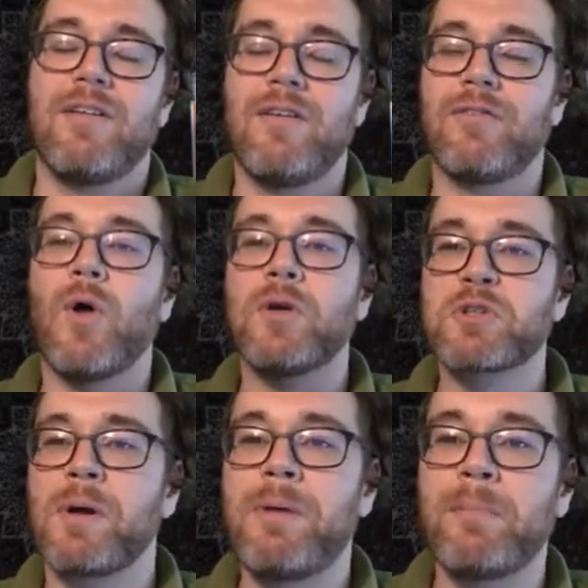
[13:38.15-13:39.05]
Those
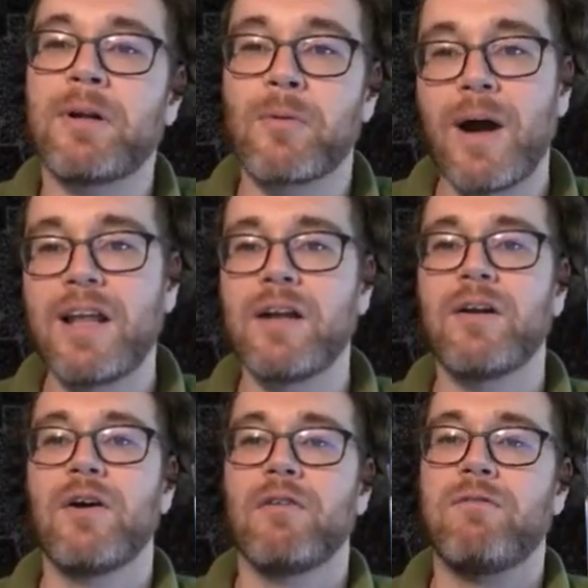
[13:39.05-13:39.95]
3 people are running
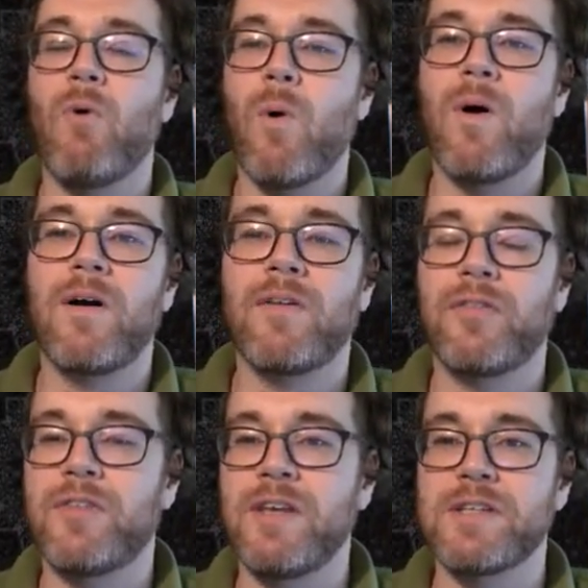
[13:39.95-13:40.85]
for
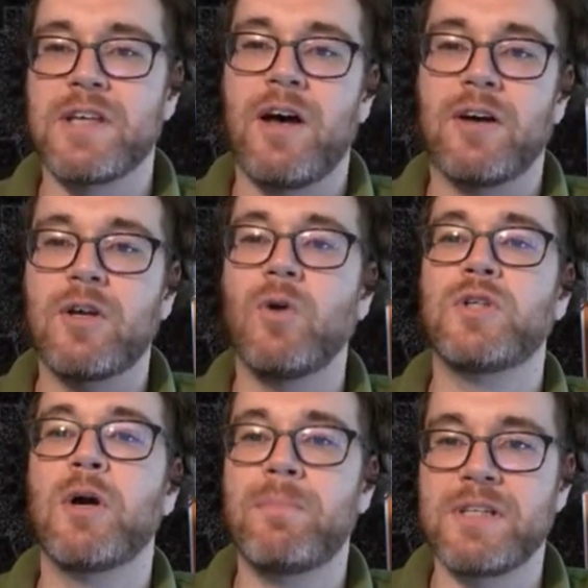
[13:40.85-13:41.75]
these
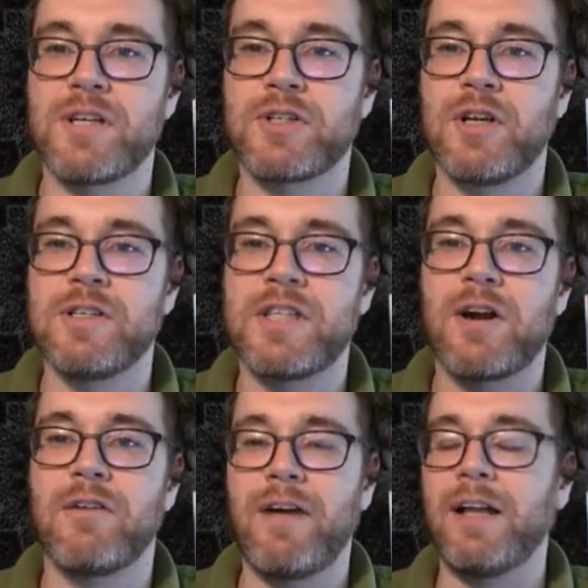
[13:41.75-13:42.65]
co-chair positions that
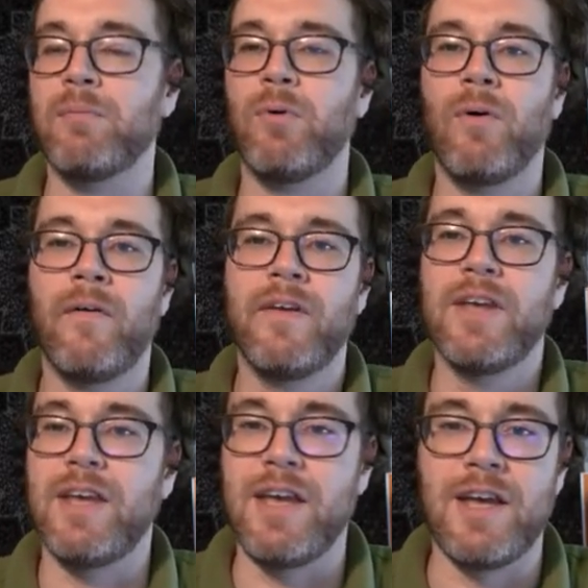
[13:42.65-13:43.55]
are available
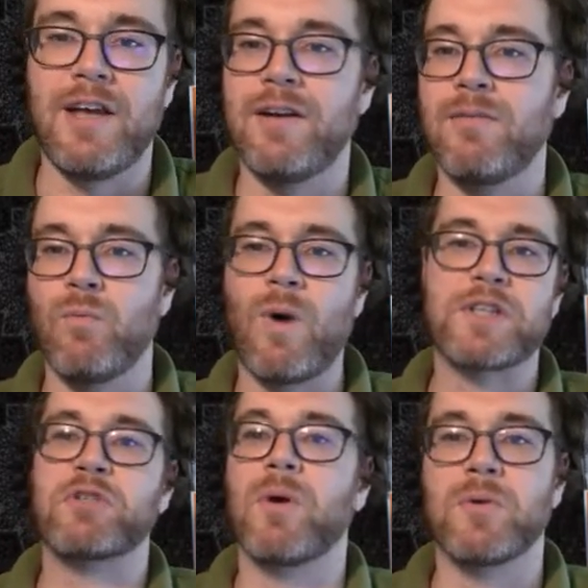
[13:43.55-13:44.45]
in
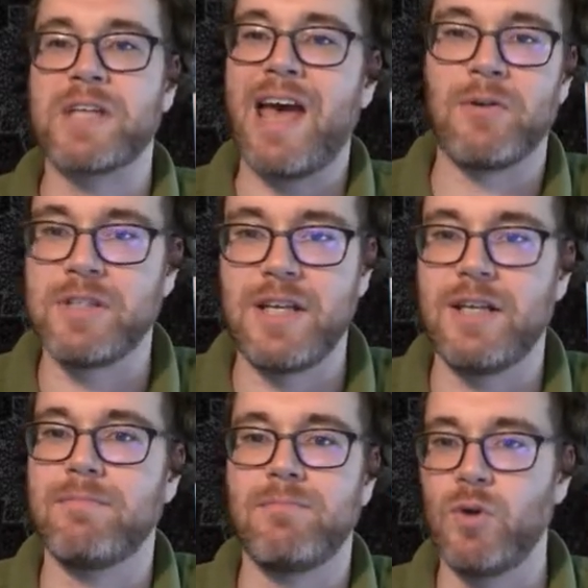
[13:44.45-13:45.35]
Westeros
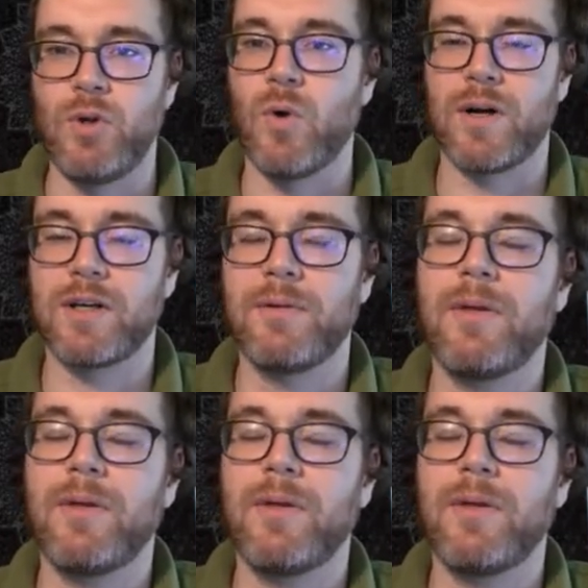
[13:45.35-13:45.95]
County, New York.